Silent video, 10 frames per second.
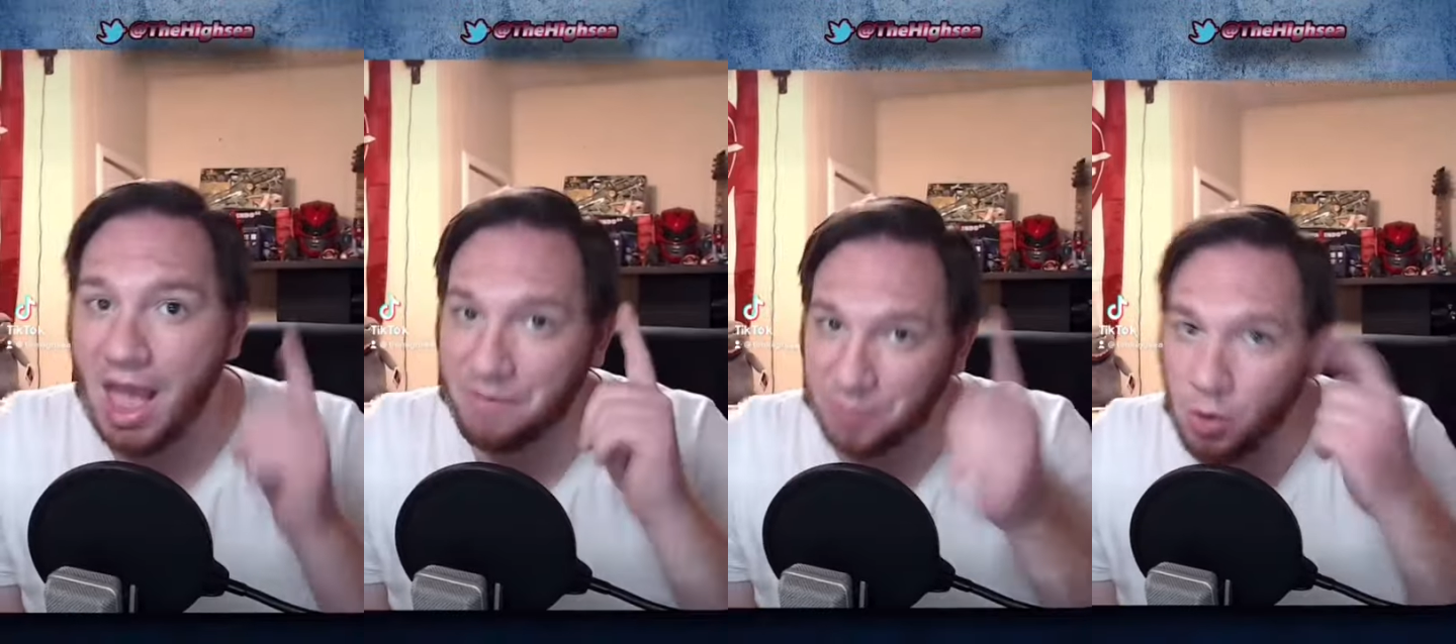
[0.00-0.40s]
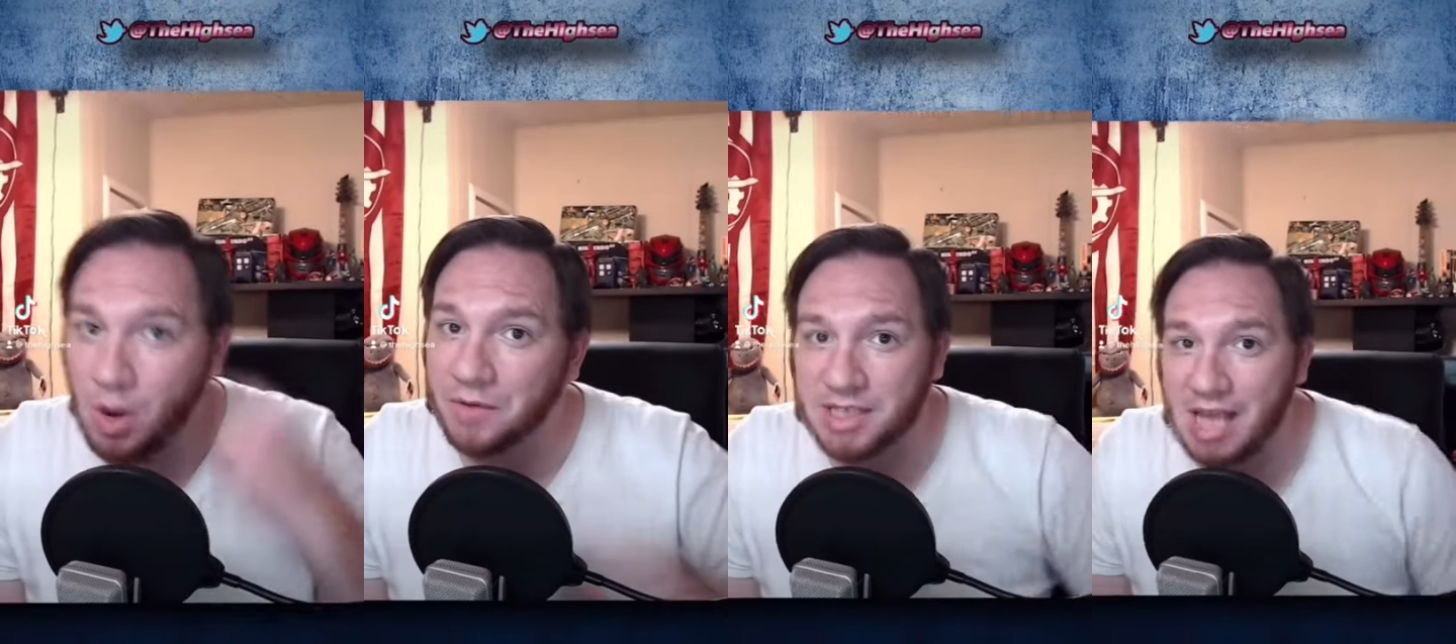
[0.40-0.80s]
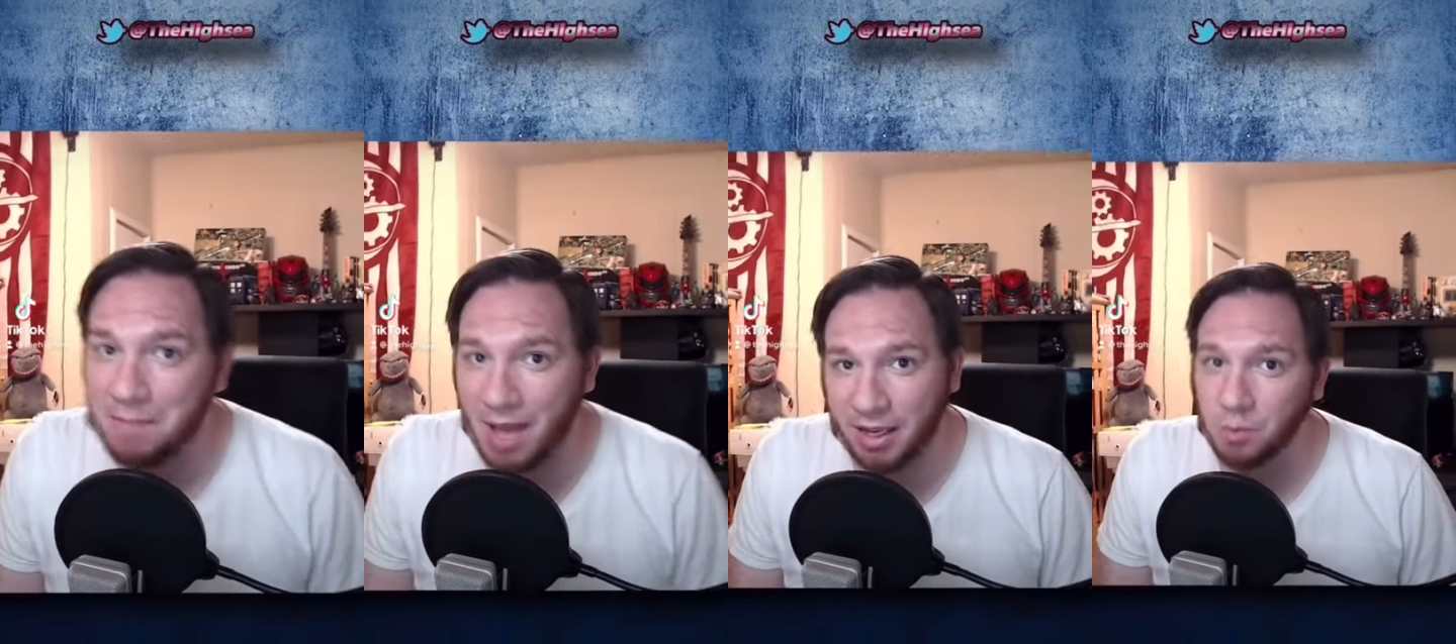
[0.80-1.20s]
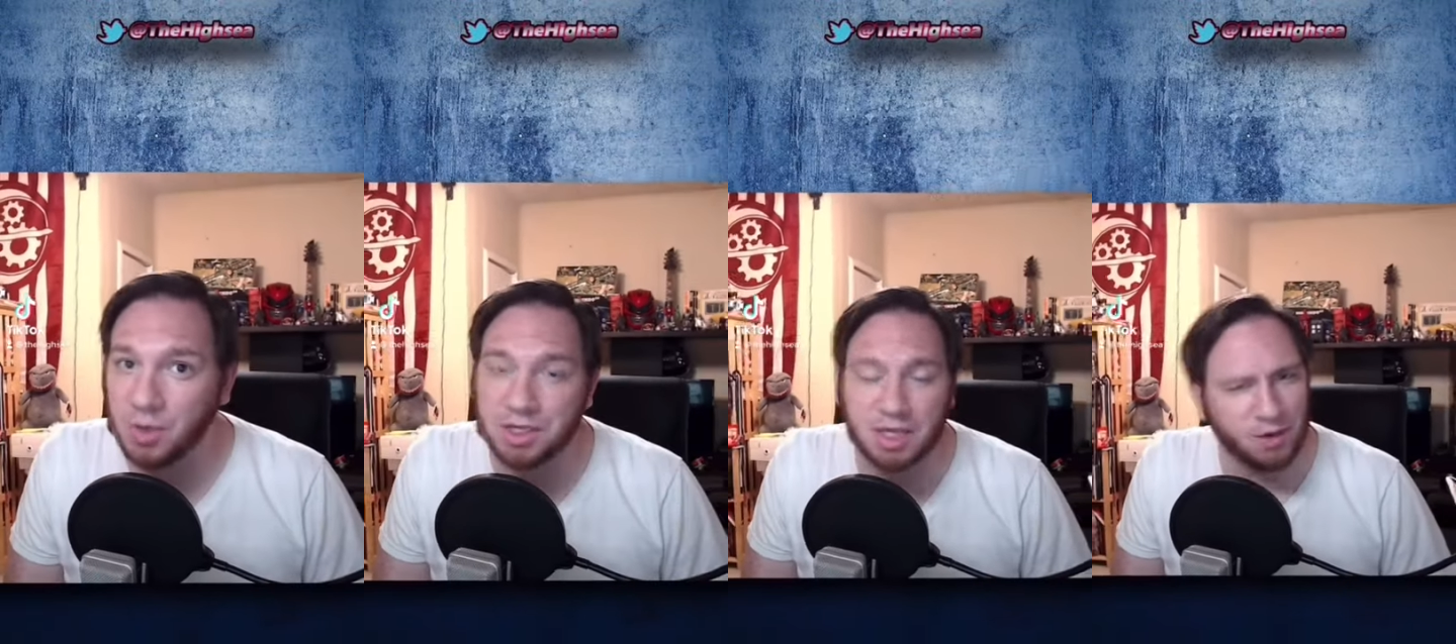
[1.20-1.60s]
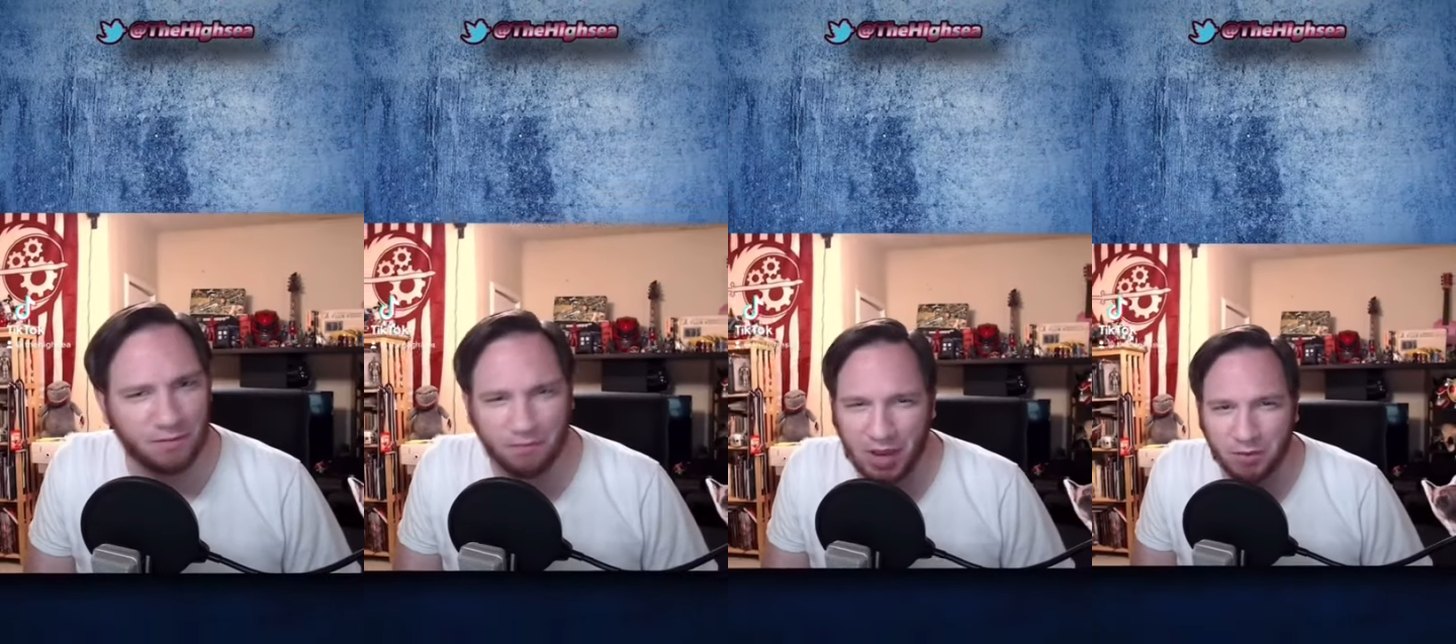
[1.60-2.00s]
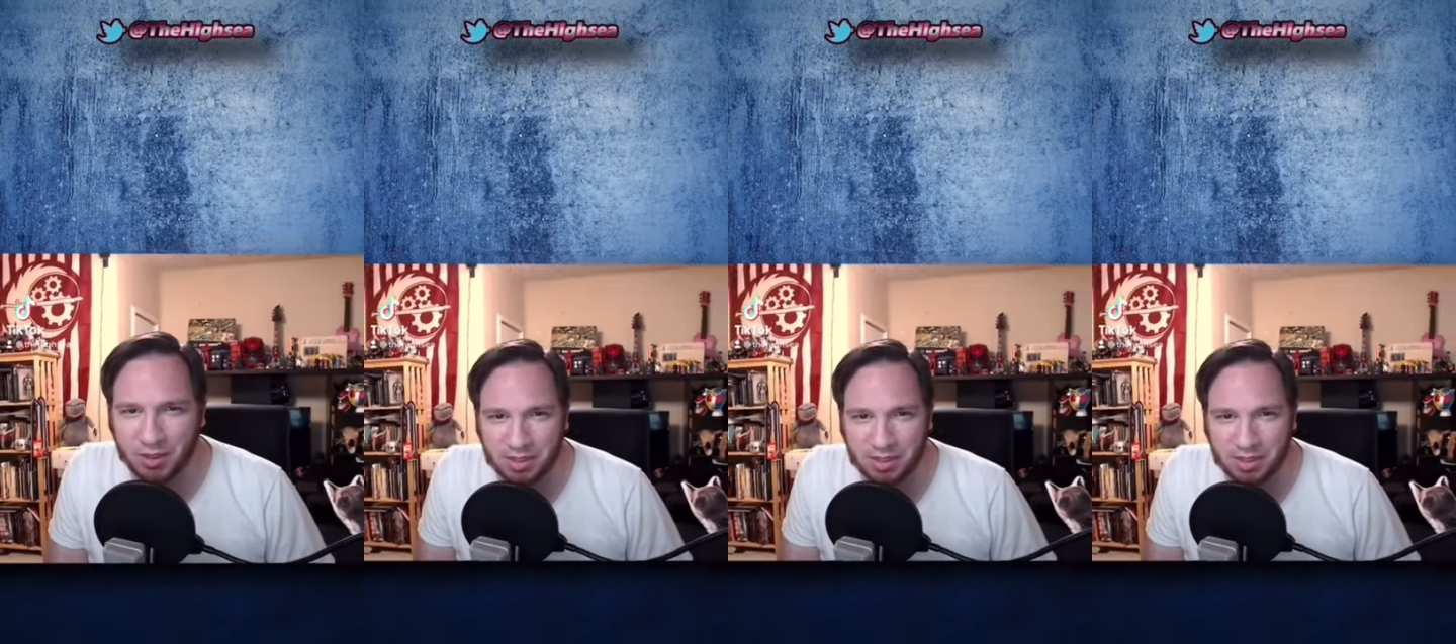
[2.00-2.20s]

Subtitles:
you ever sat back and wished that your favorite Disney